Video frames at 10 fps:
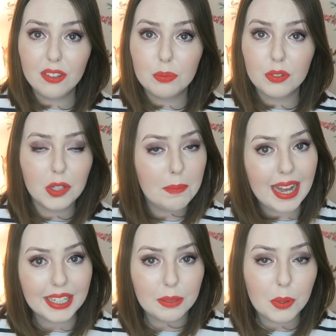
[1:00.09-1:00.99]
off before I
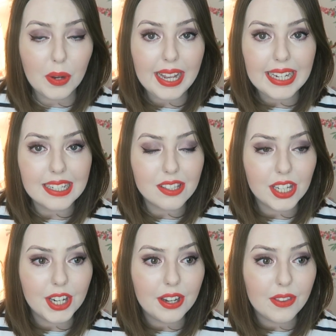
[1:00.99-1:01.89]
packed them away.
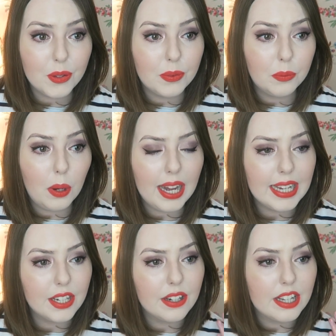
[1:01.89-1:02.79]
So I thought,
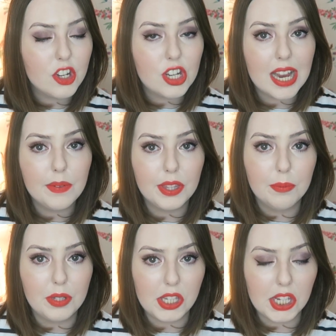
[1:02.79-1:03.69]
why don't I share with
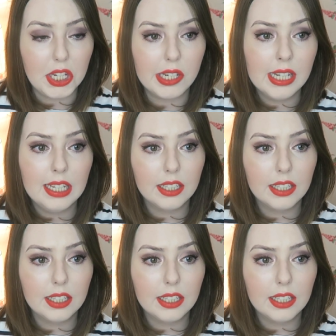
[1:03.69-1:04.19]
them with you,